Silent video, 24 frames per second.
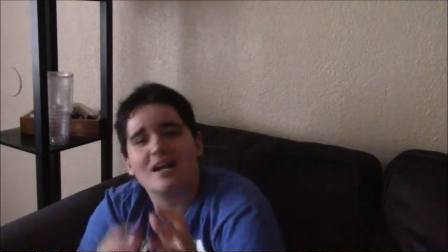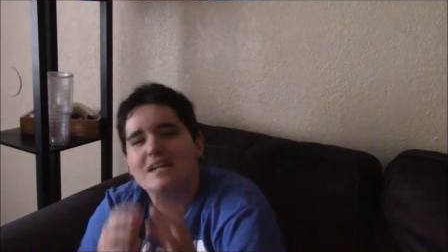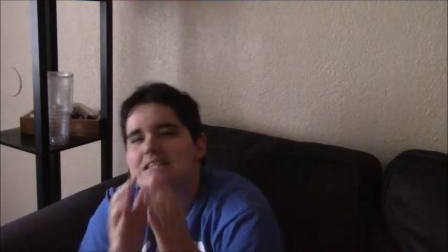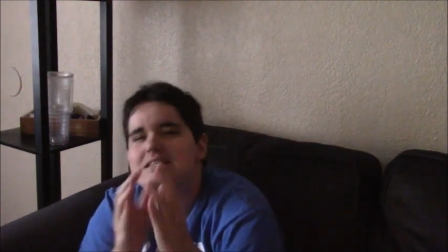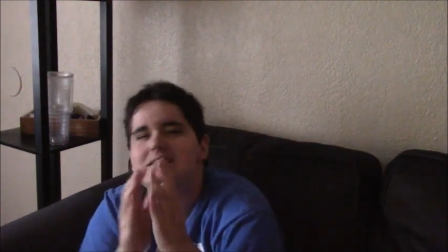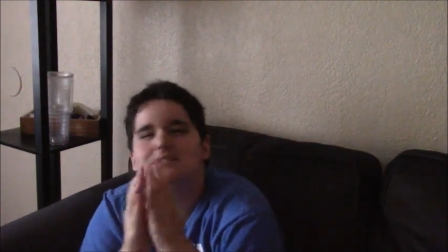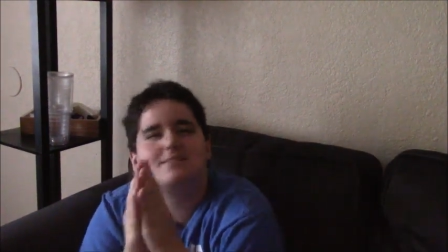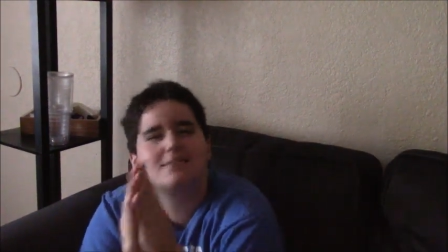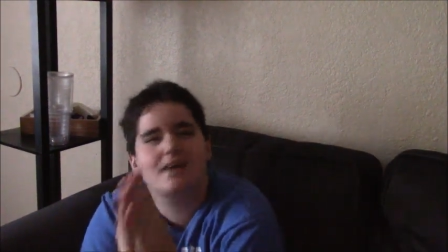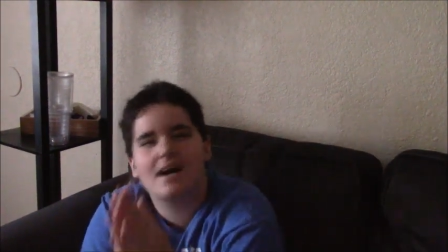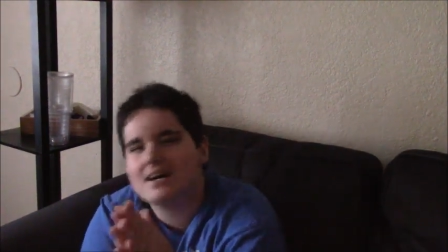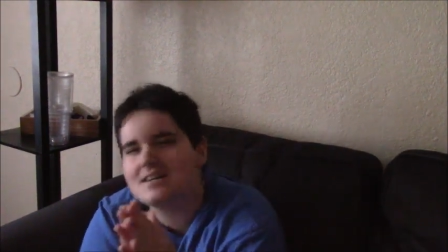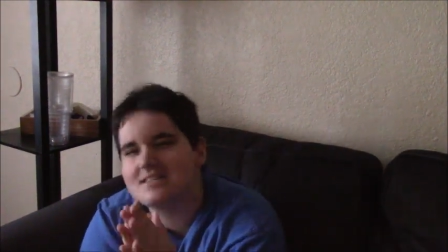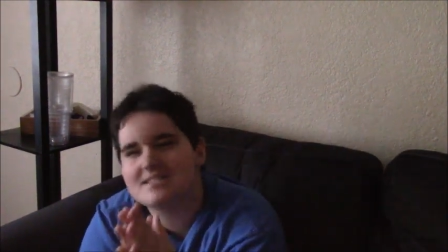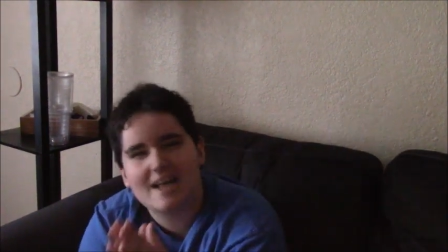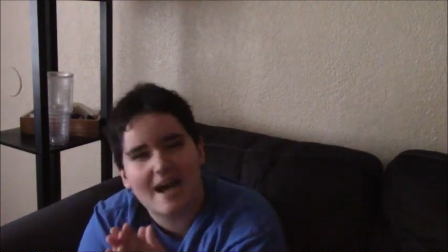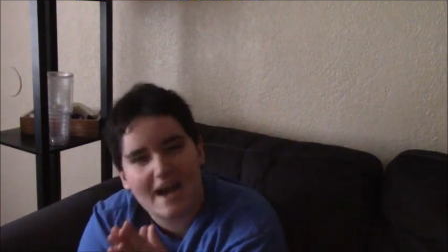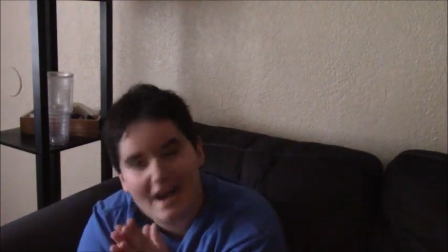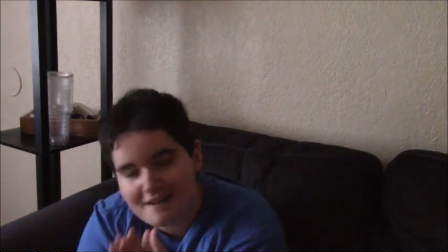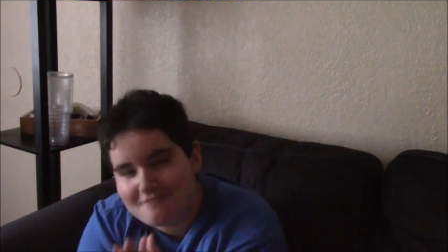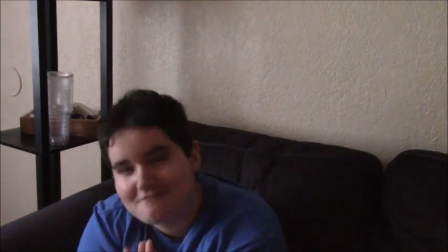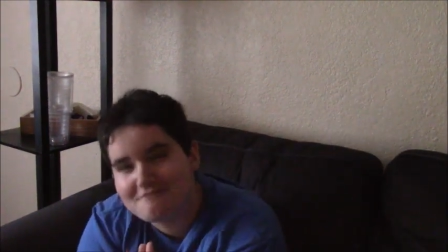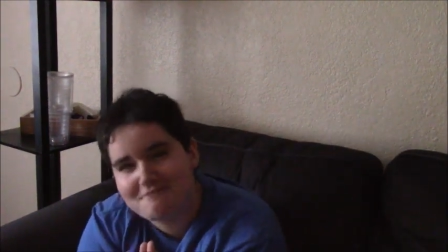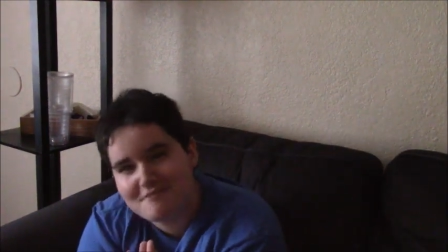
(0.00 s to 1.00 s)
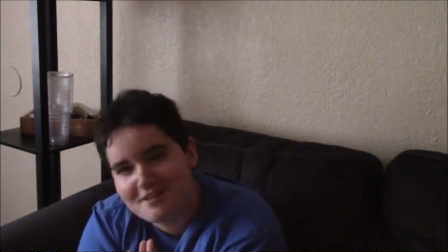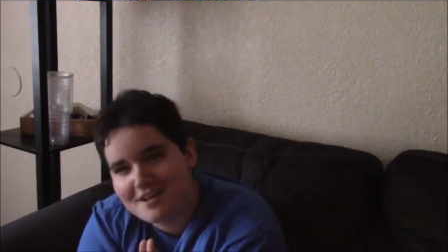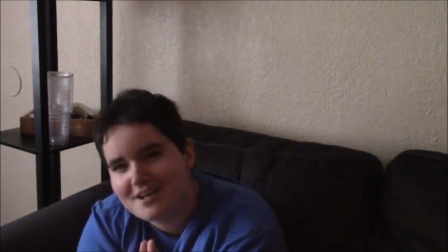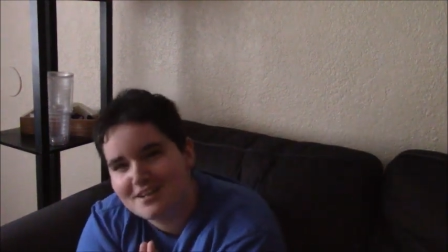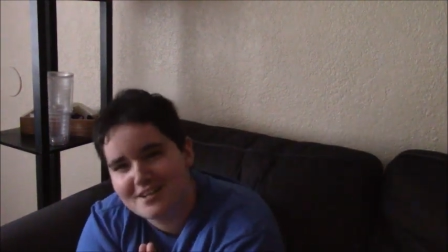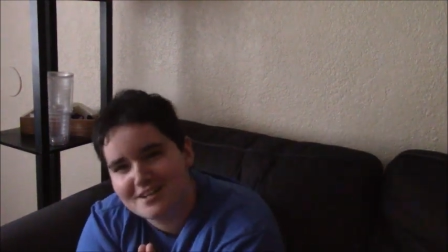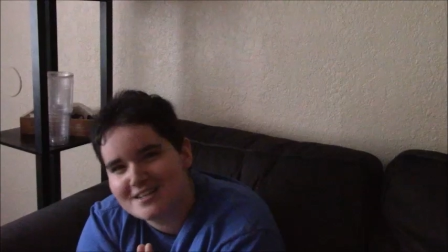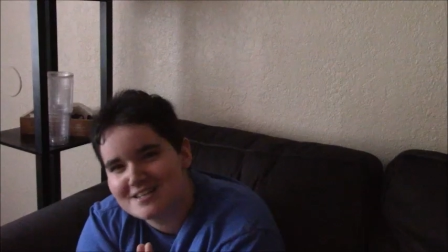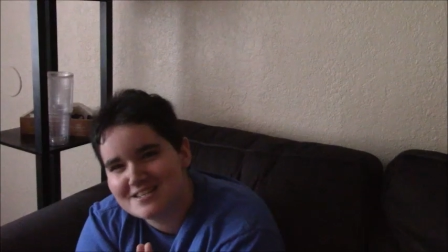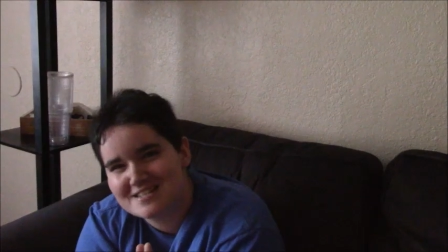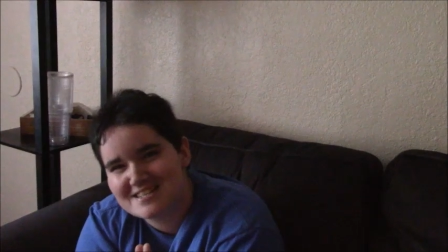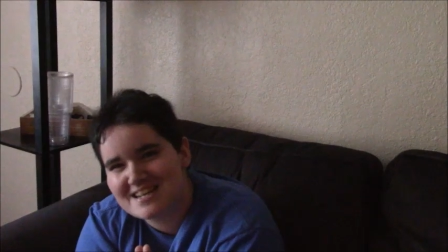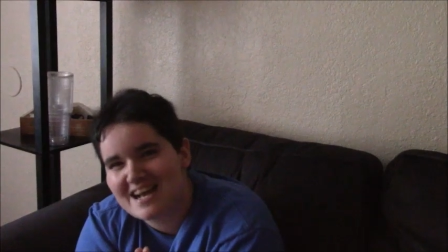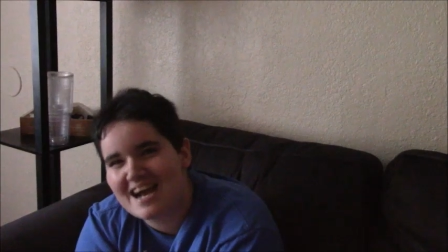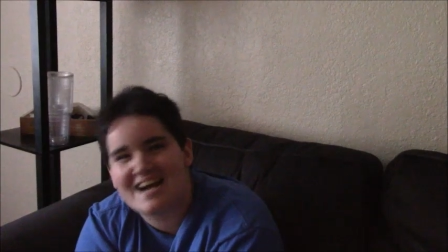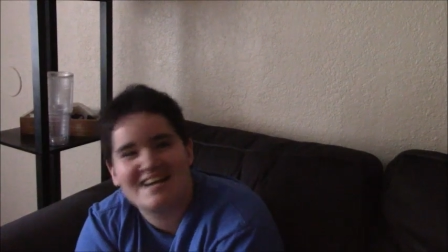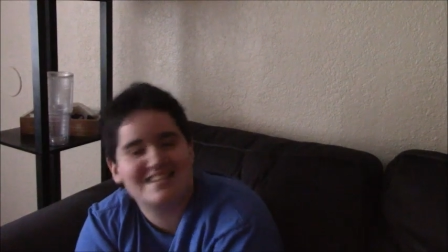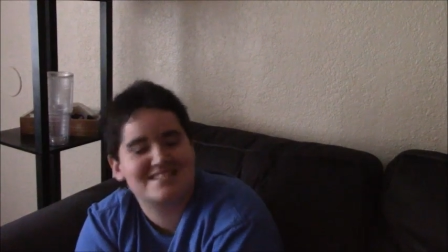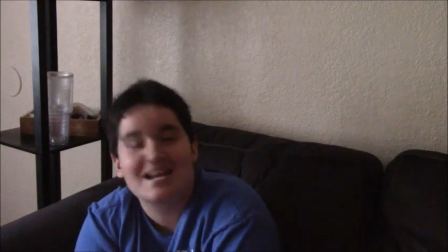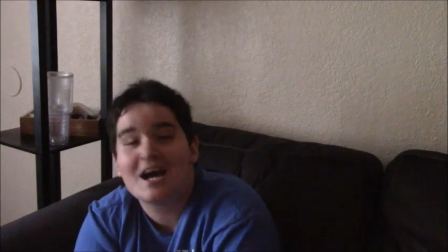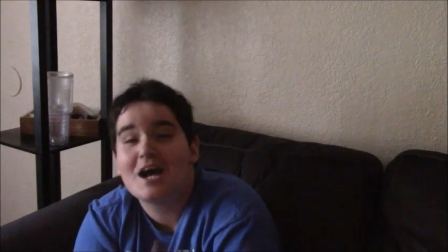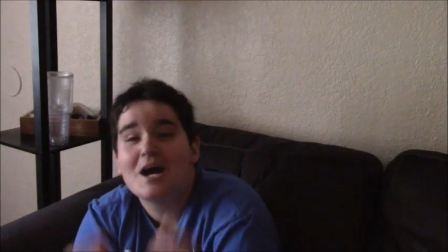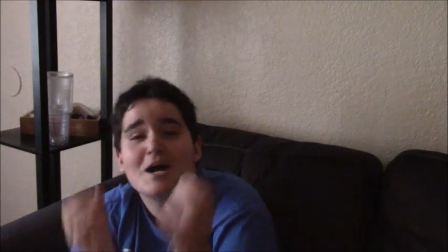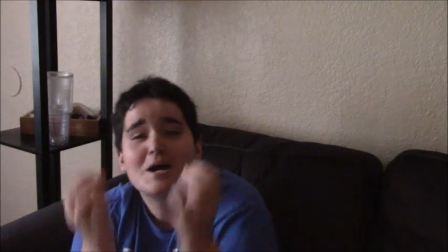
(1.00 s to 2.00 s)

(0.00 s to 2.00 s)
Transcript: It does have feelings, guys.